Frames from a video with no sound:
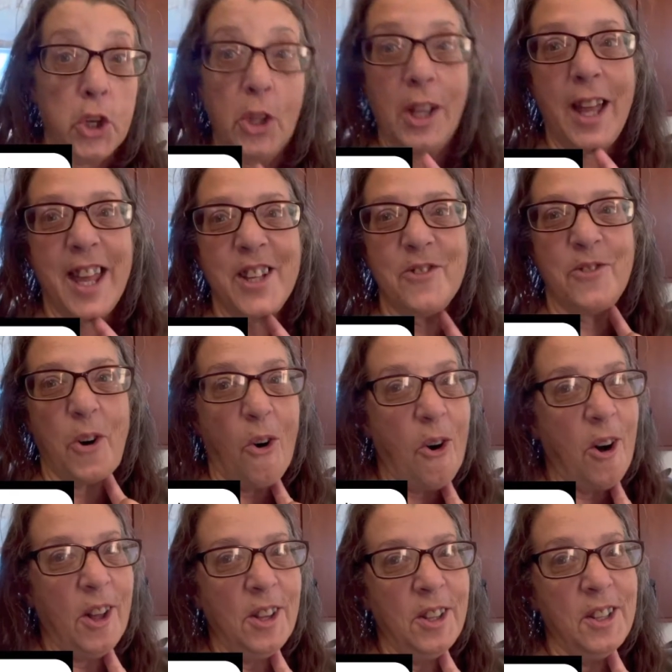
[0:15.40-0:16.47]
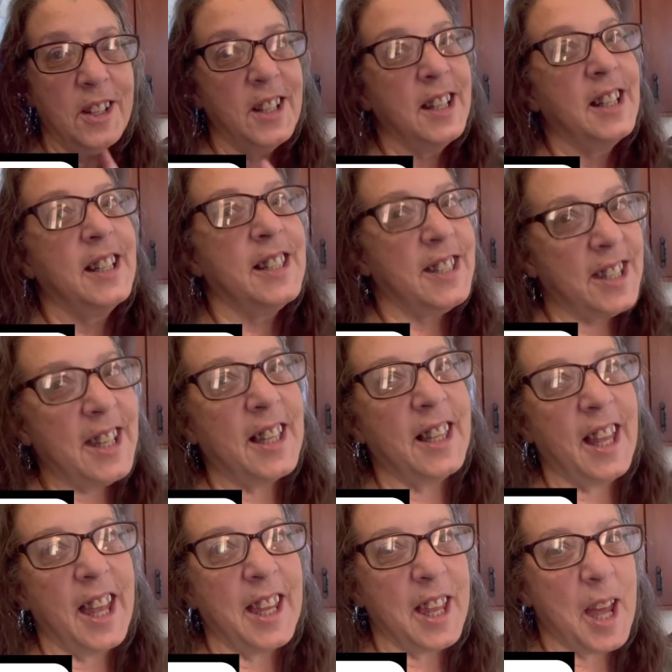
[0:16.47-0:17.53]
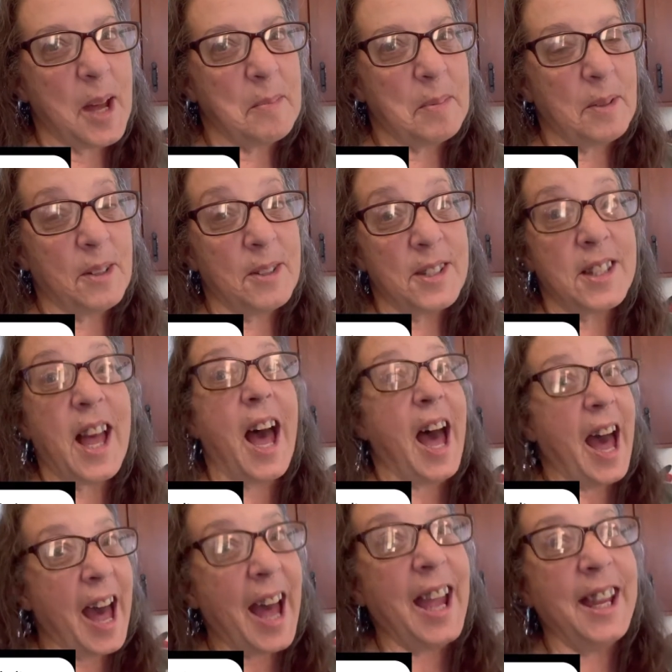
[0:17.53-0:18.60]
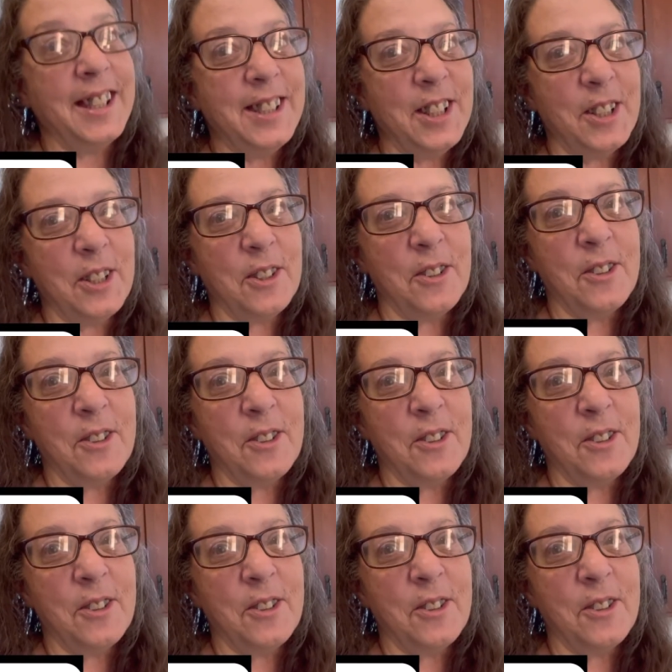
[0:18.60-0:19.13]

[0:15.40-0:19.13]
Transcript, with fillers: like fall? Do you like apples? I do.